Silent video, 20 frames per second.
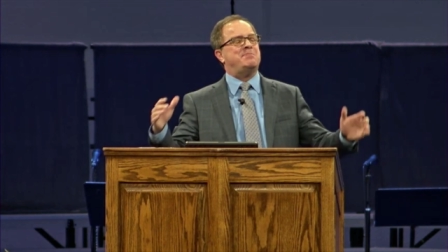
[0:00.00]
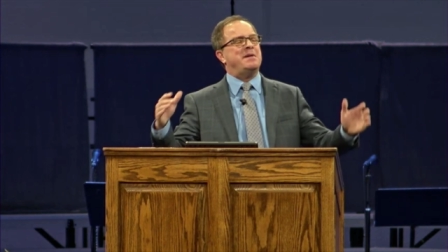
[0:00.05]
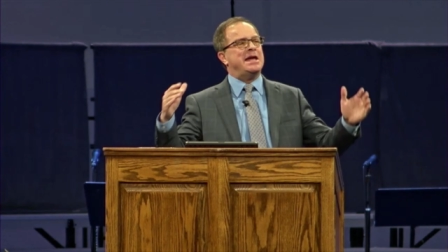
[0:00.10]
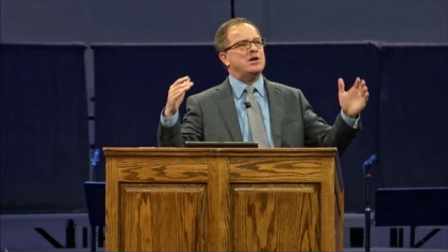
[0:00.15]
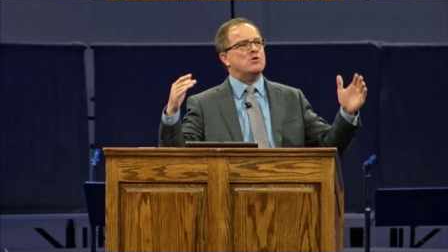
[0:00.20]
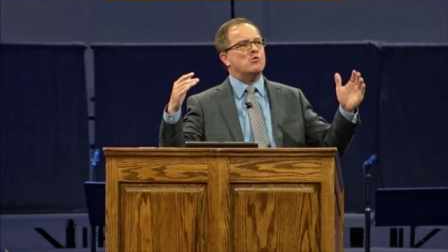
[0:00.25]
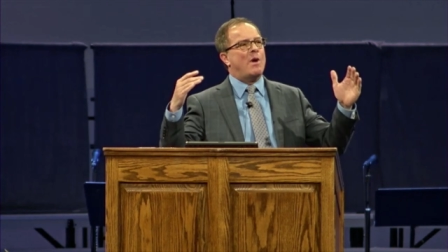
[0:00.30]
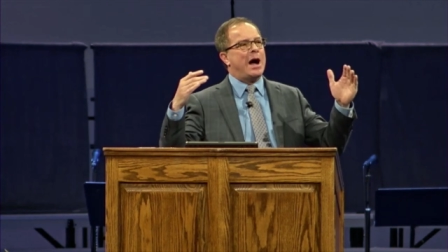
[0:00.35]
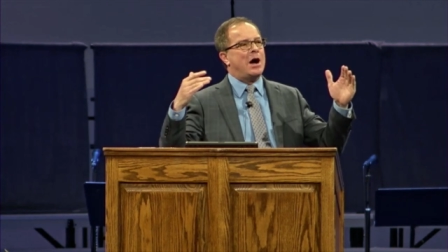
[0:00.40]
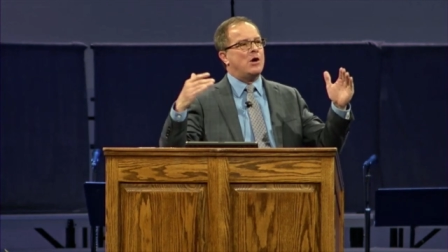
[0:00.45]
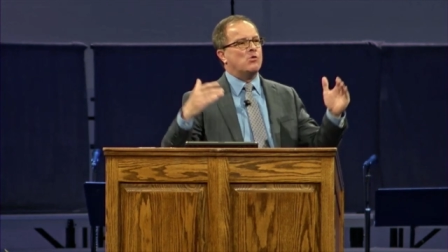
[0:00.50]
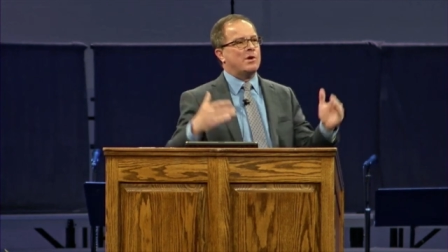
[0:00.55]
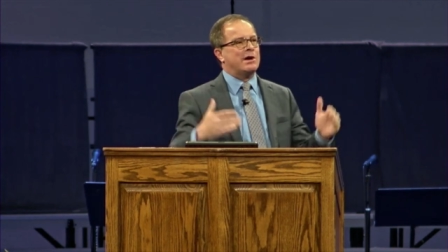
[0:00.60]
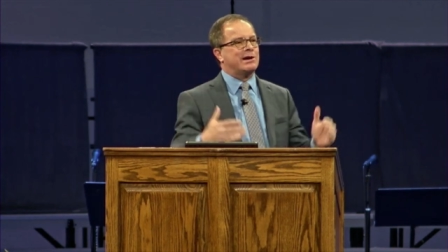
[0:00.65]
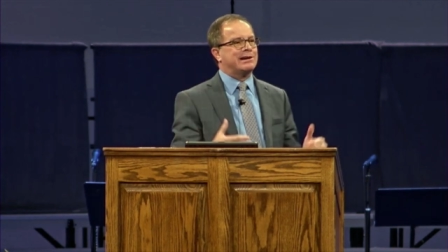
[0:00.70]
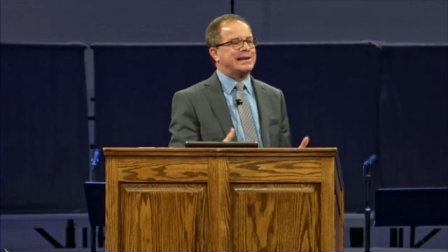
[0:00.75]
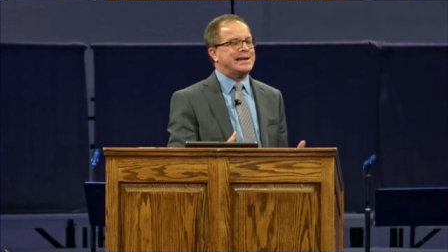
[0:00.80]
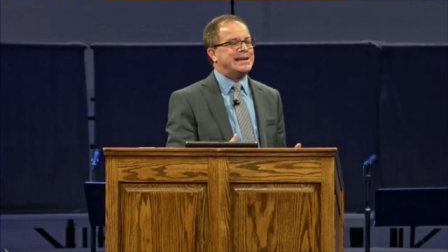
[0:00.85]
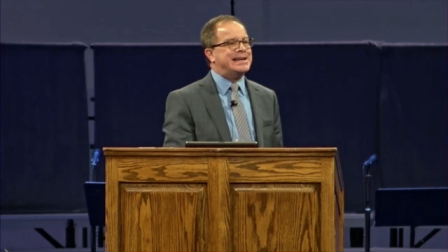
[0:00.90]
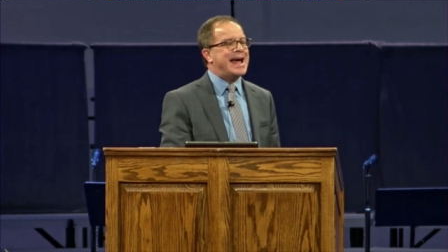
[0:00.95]
be while
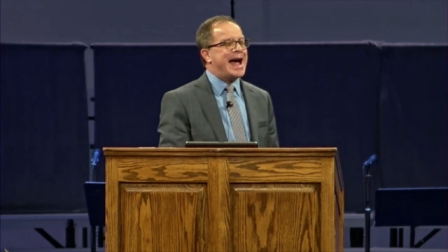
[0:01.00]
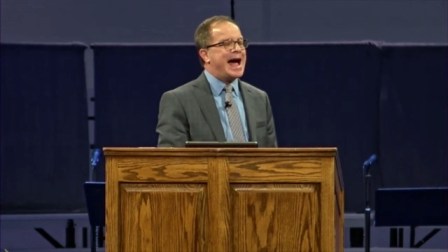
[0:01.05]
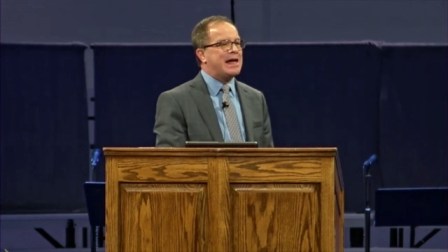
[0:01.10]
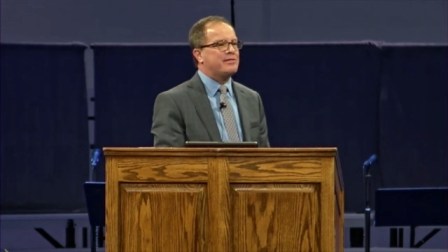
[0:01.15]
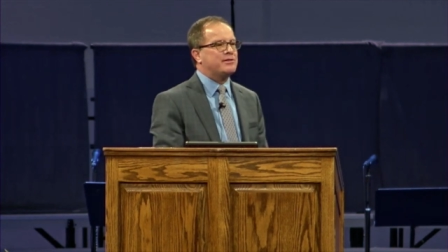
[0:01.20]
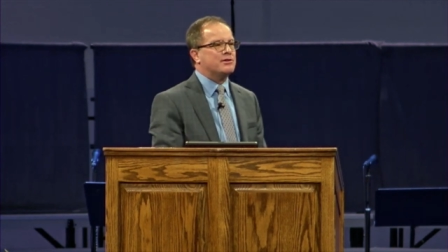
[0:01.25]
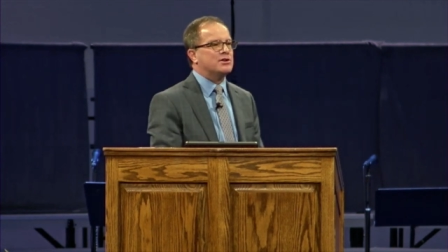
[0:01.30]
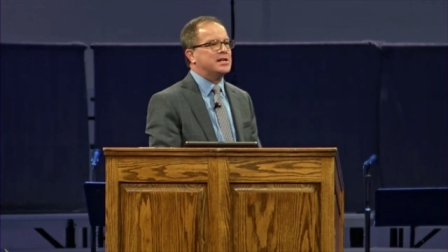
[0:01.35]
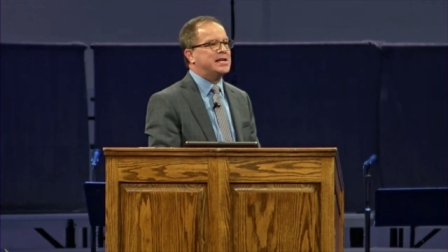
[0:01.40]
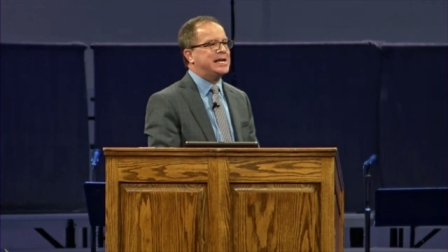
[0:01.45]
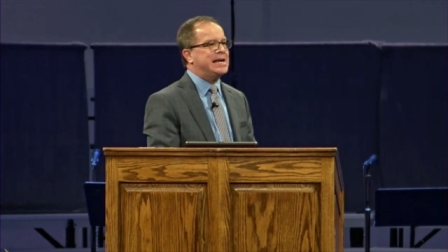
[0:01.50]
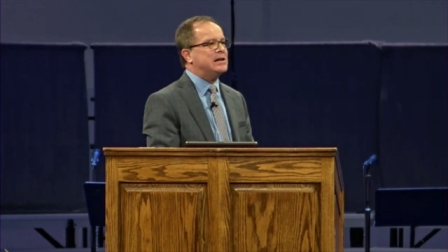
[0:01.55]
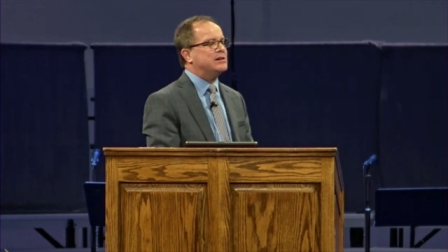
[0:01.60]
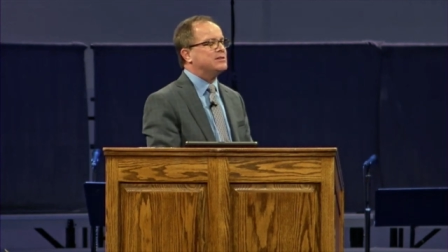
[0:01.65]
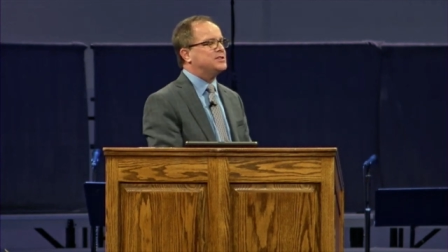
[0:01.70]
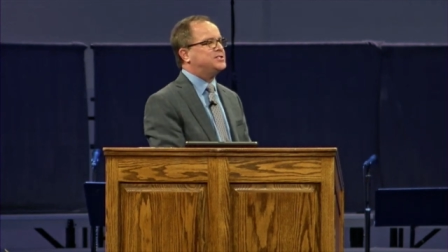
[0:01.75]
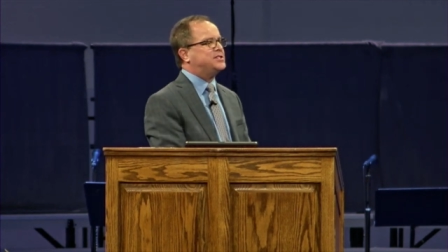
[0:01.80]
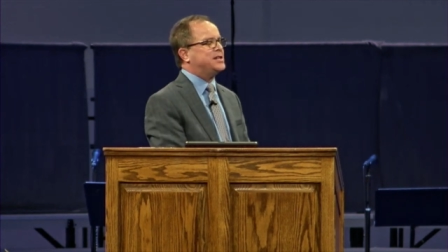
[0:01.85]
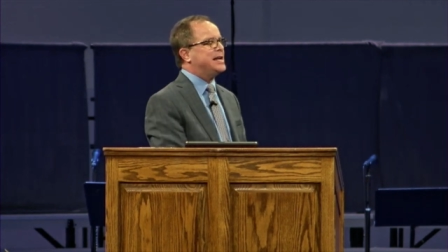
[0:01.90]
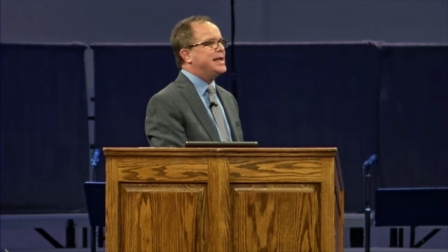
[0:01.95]
we're gathered
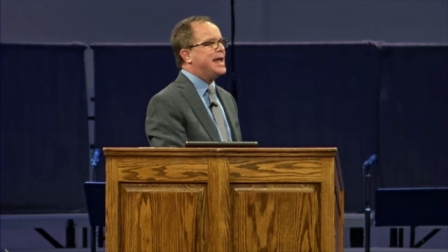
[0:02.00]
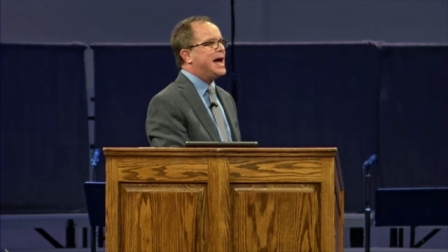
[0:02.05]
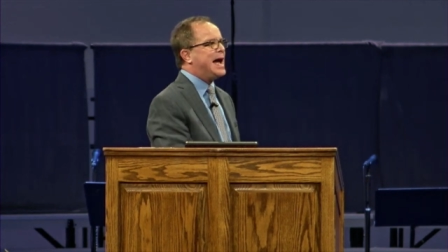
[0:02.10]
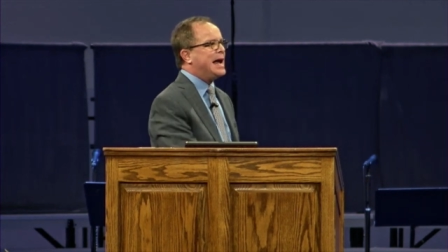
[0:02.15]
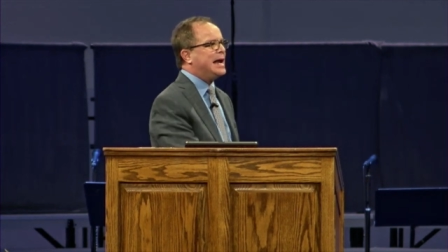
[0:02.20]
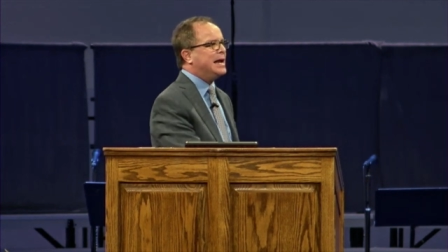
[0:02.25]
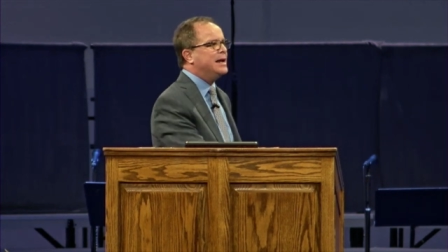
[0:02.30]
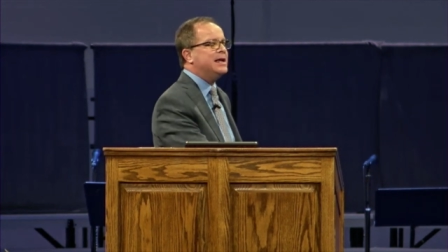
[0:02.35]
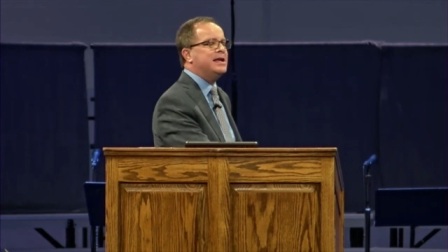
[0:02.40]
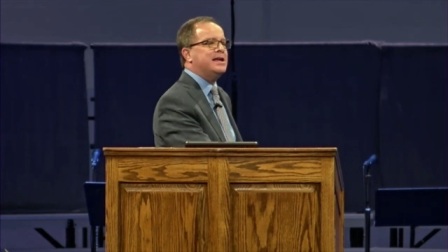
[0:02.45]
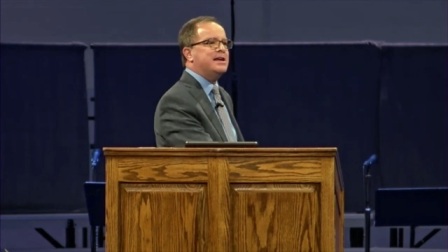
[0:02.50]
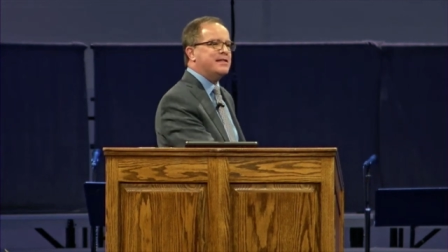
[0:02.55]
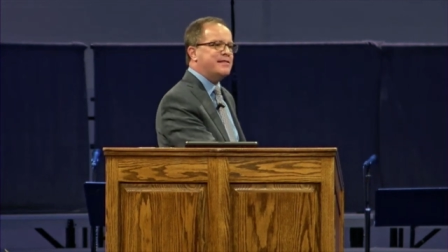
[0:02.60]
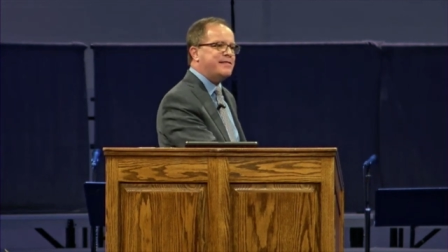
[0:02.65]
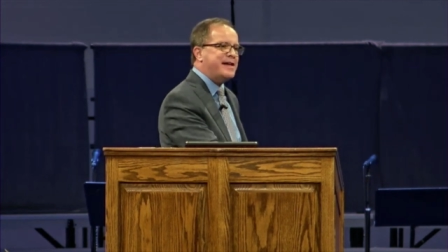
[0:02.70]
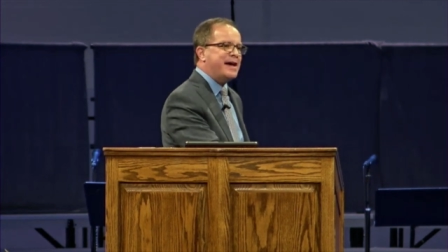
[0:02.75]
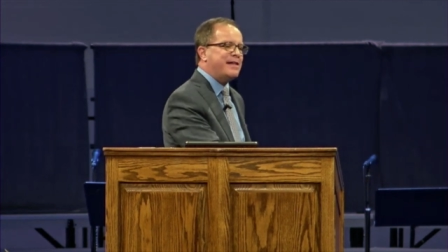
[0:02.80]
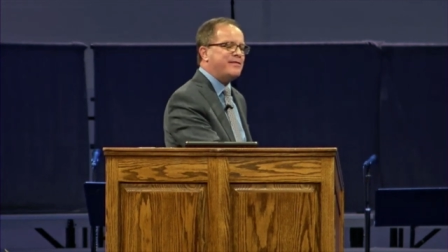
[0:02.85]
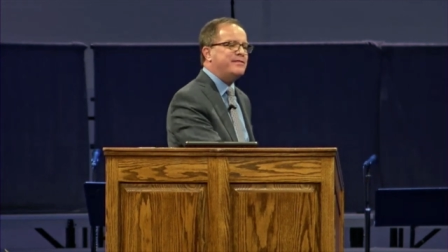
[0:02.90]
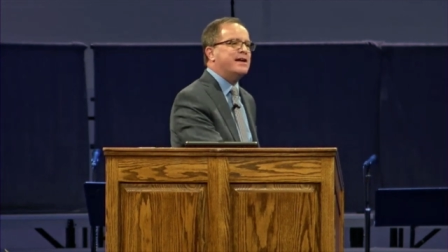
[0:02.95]
here tonight
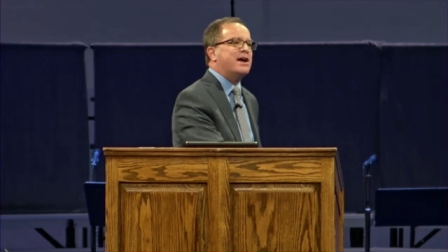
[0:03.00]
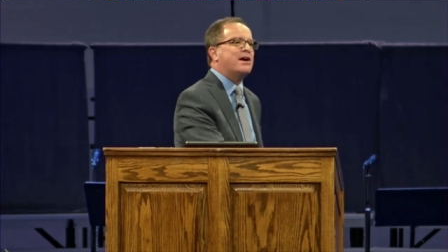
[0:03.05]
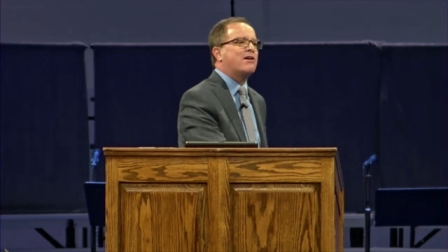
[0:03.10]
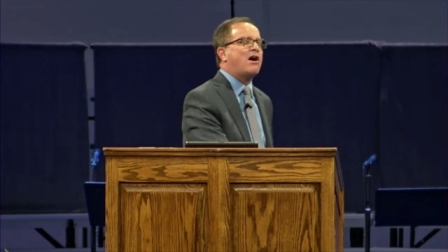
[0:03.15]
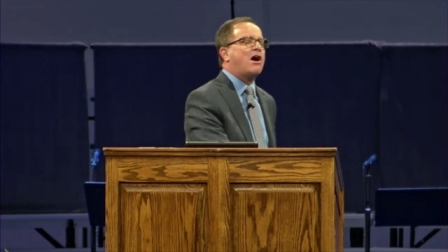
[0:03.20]
that there